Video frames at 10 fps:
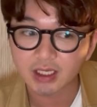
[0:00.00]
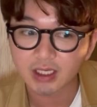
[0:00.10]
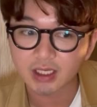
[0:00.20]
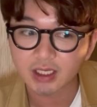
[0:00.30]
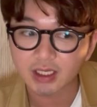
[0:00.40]

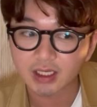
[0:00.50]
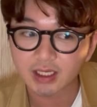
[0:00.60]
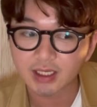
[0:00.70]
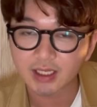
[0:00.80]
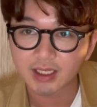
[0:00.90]

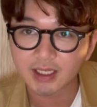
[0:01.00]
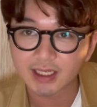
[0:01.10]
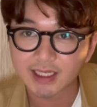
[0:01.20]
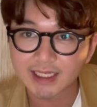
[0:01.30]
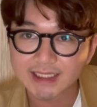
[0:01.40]

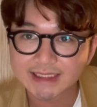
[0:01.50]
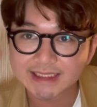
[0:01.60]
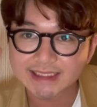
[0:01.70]
No one is speaking in this clip.